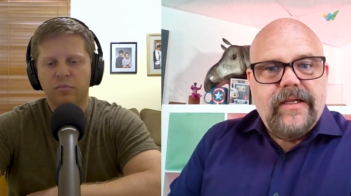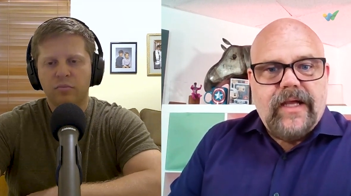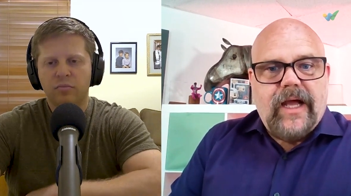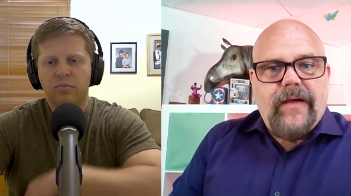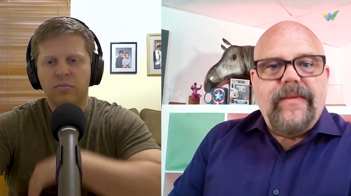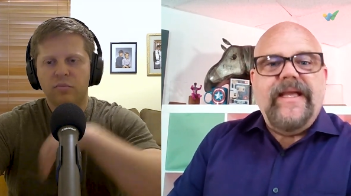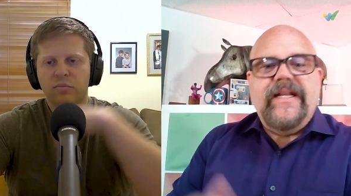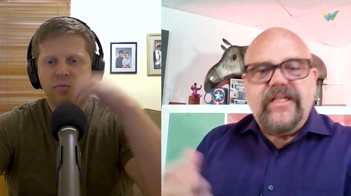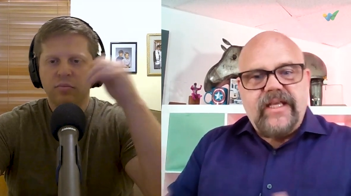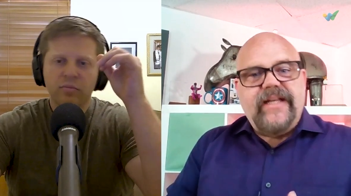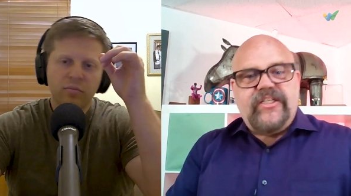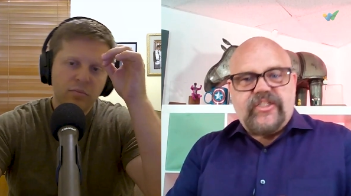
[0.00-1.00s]
Speaker 1: um, in
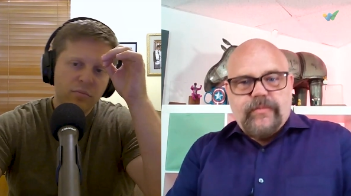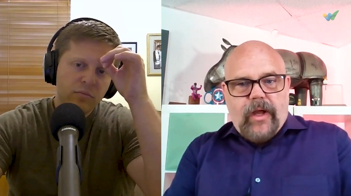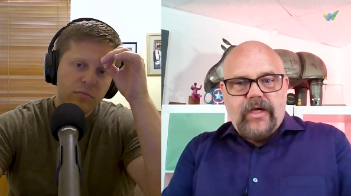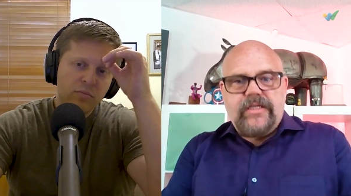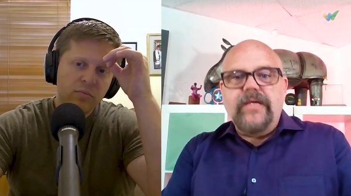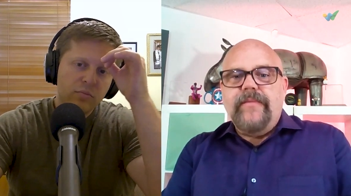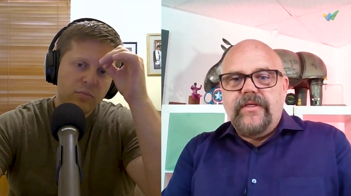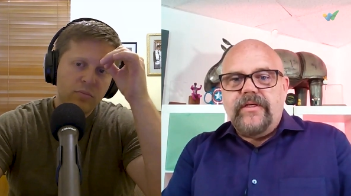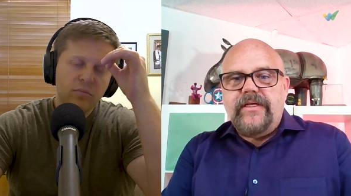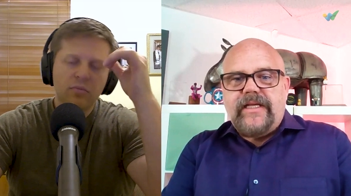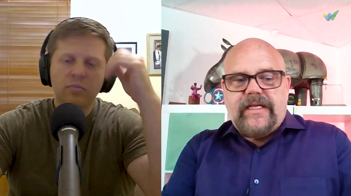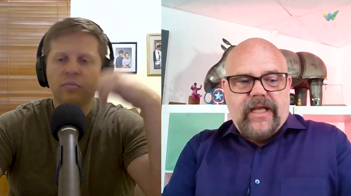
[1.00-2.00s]
a, in a small
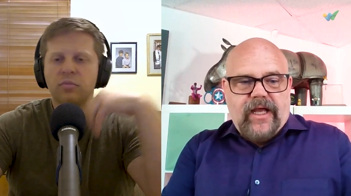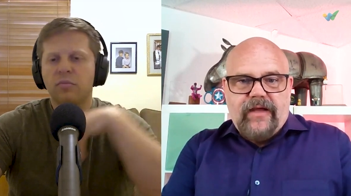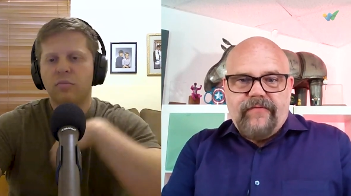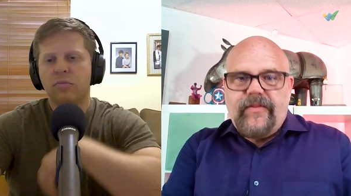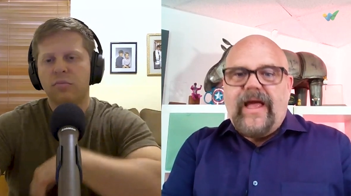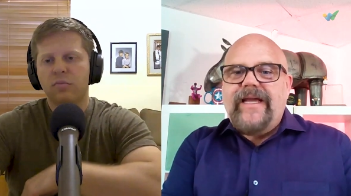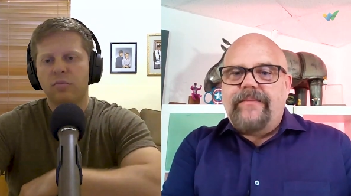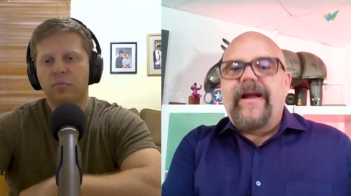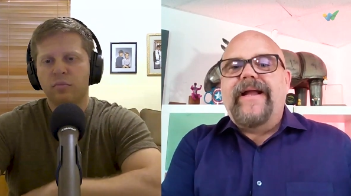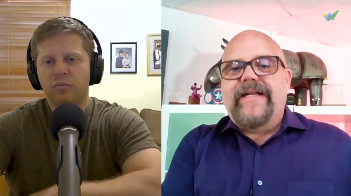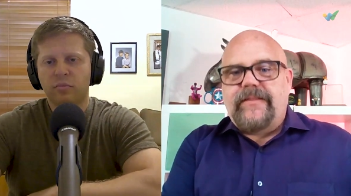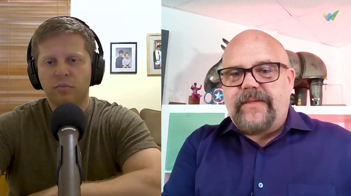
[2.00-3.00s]
community of like
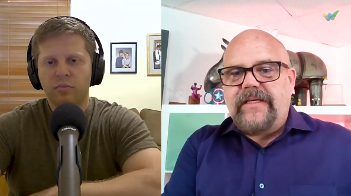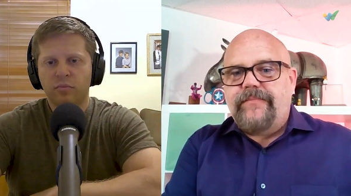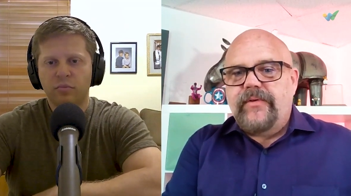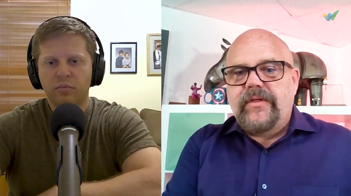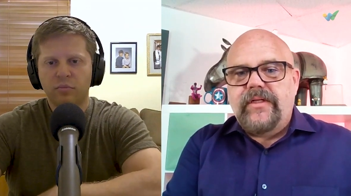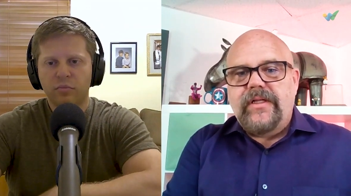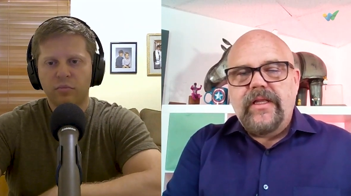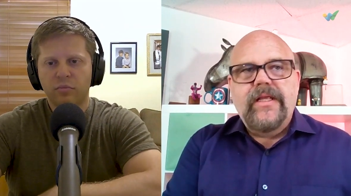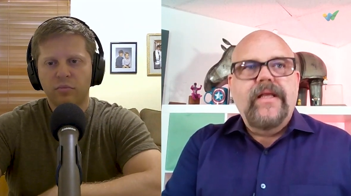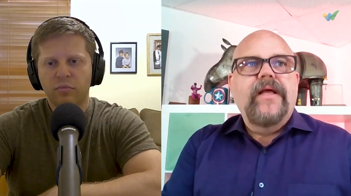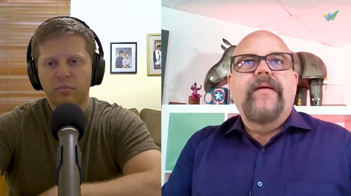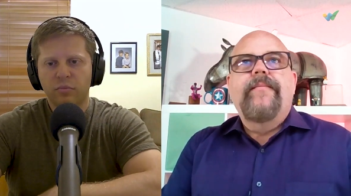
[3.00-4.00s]
minded people.
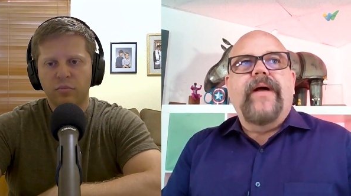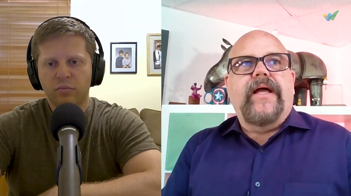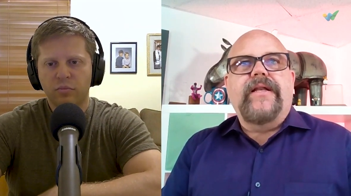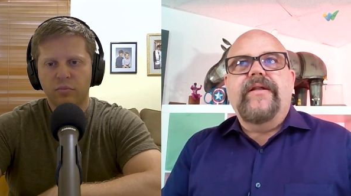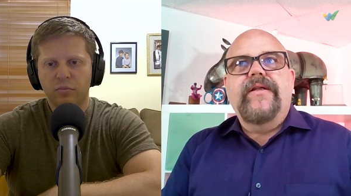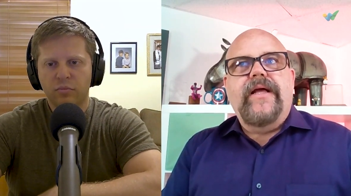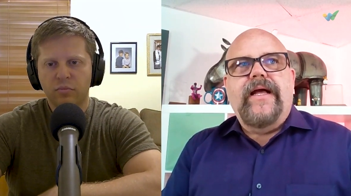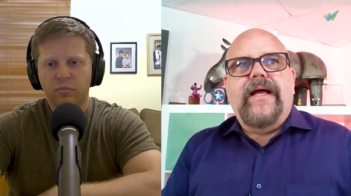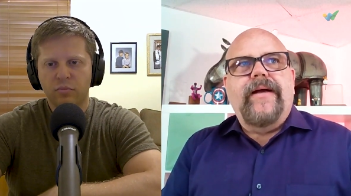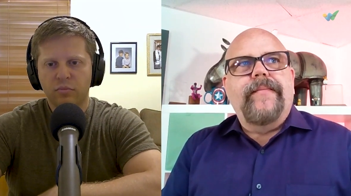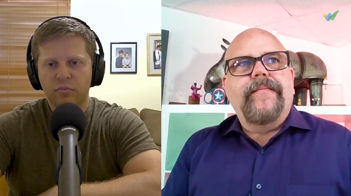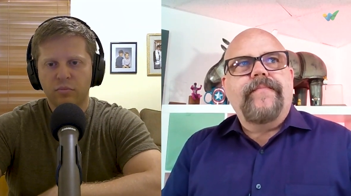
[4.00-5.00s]
But
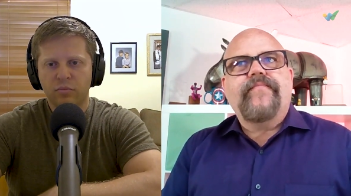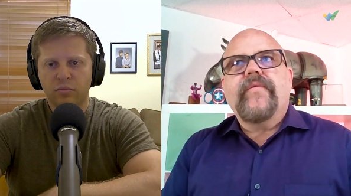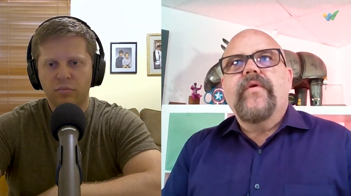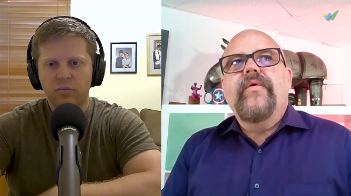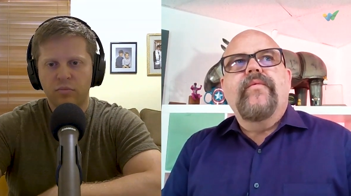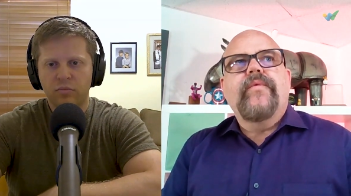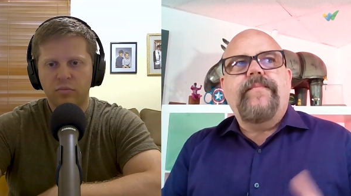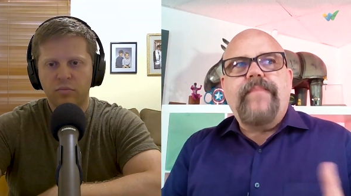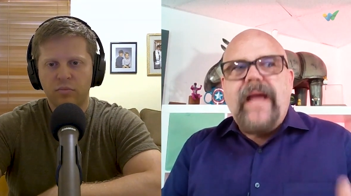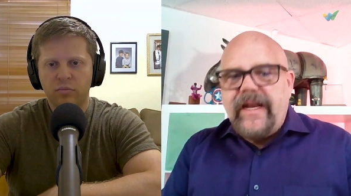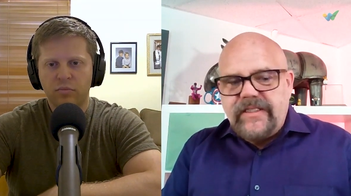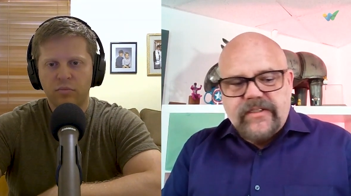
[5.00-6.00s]
um,
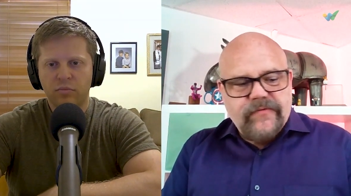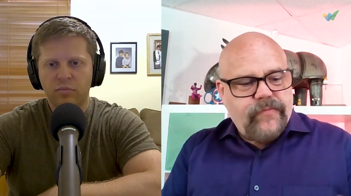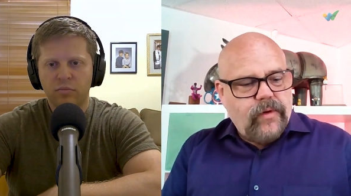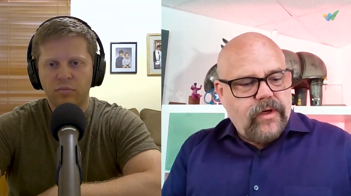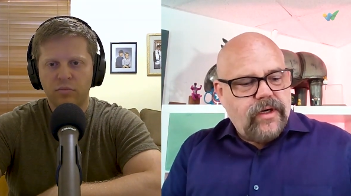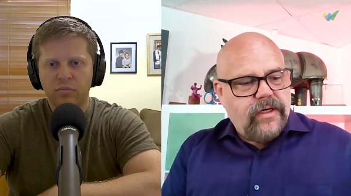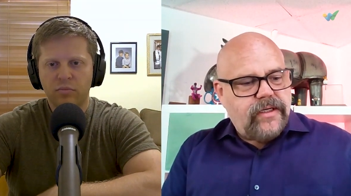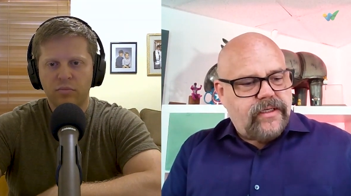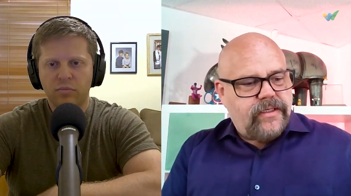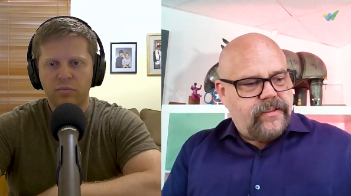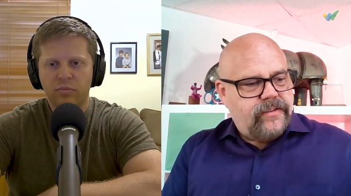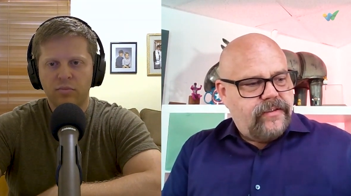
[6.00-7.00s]
repetitive
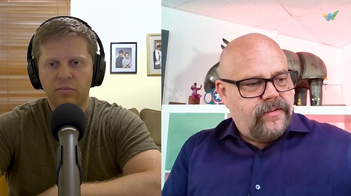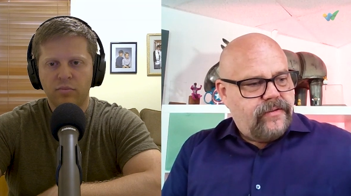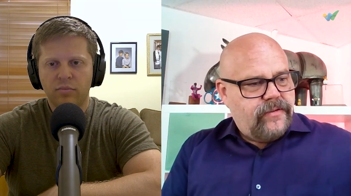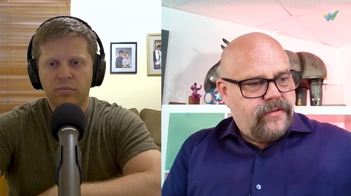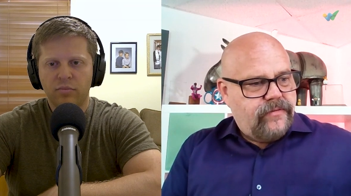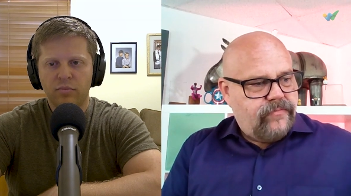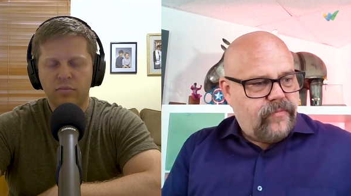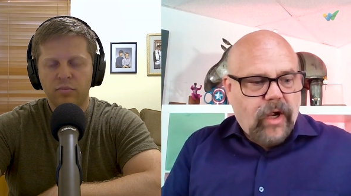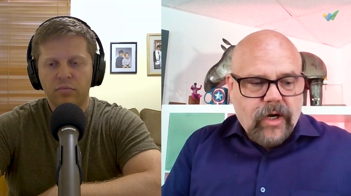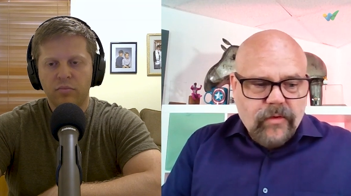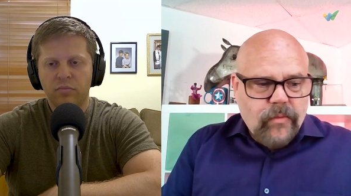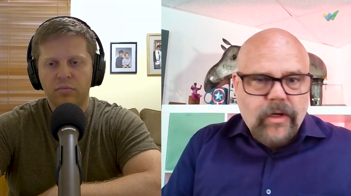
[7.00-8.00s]
work,
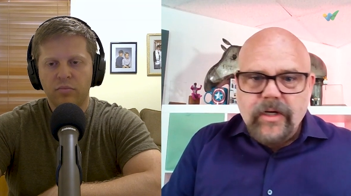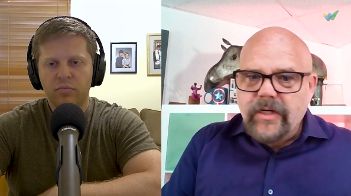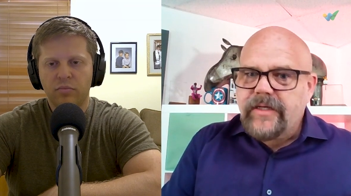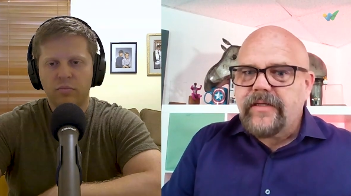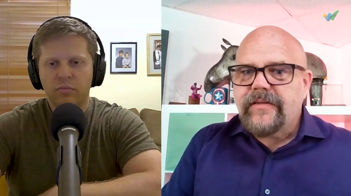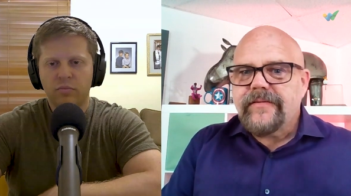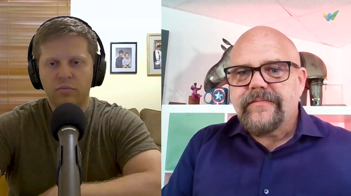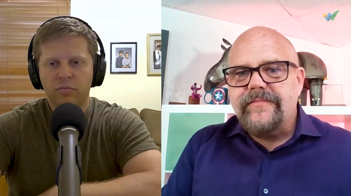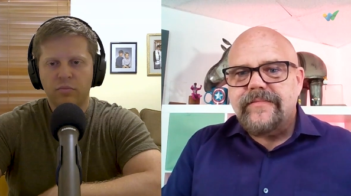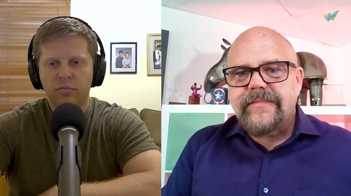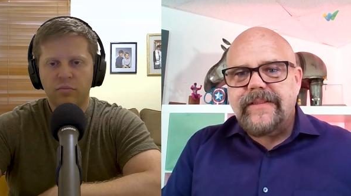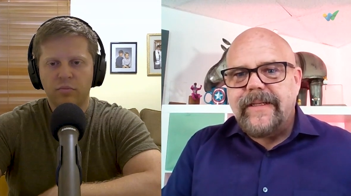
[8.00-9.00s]
artwork,
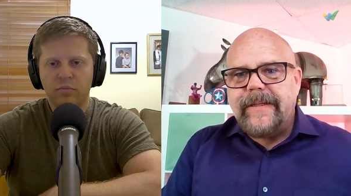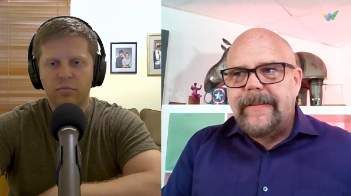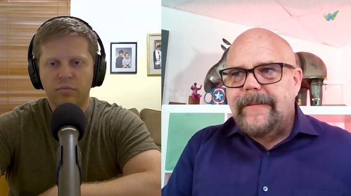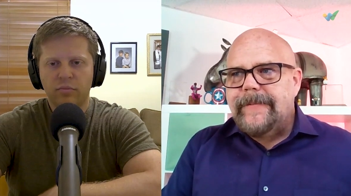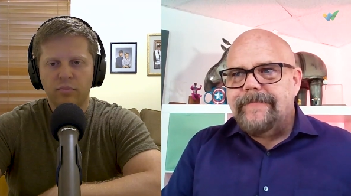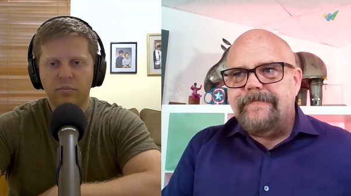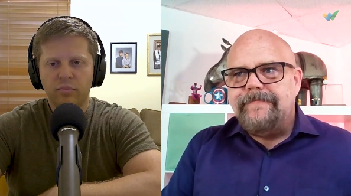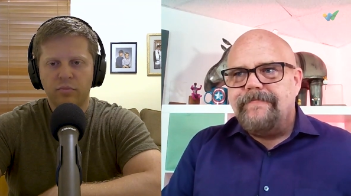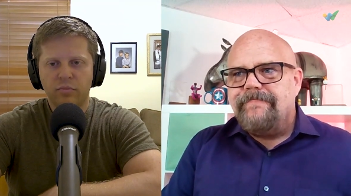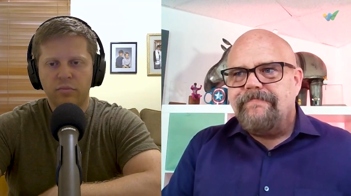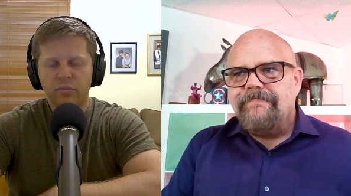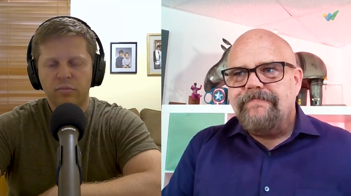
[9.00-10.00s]
um,
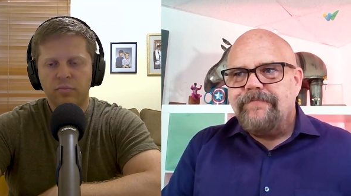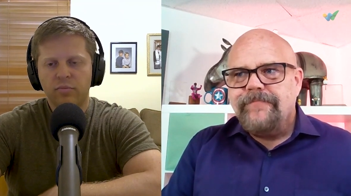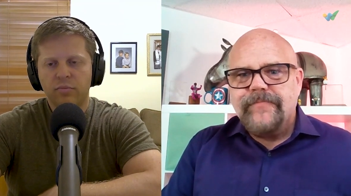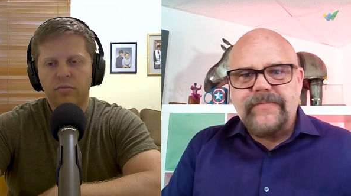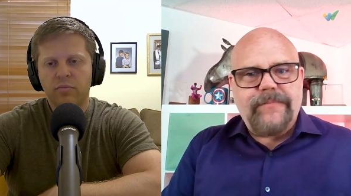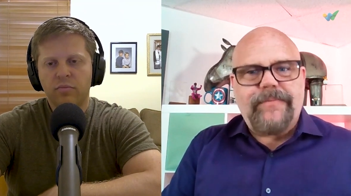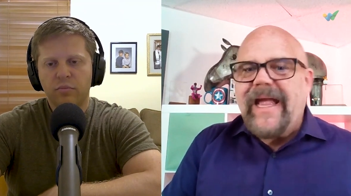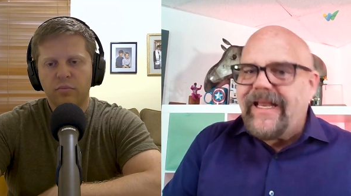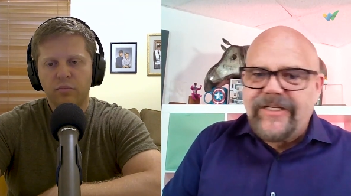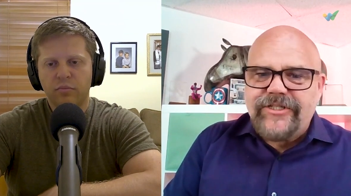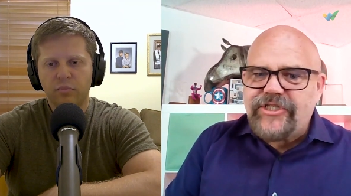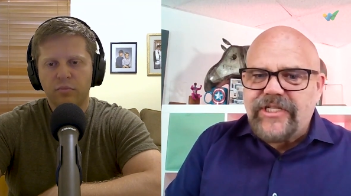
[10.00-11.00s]

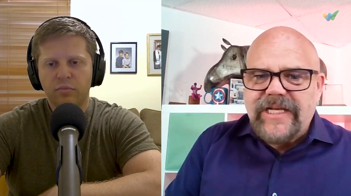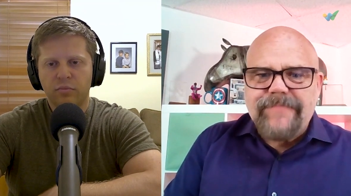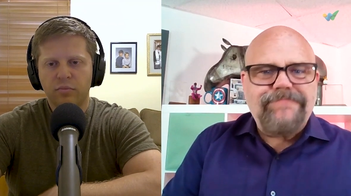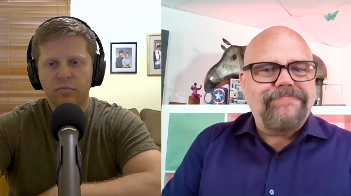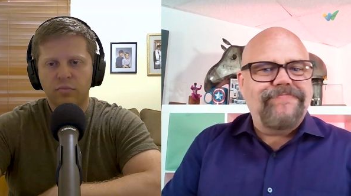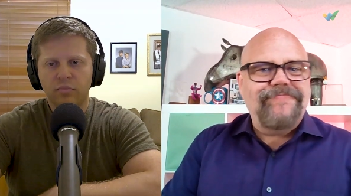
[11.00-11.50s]
companionship,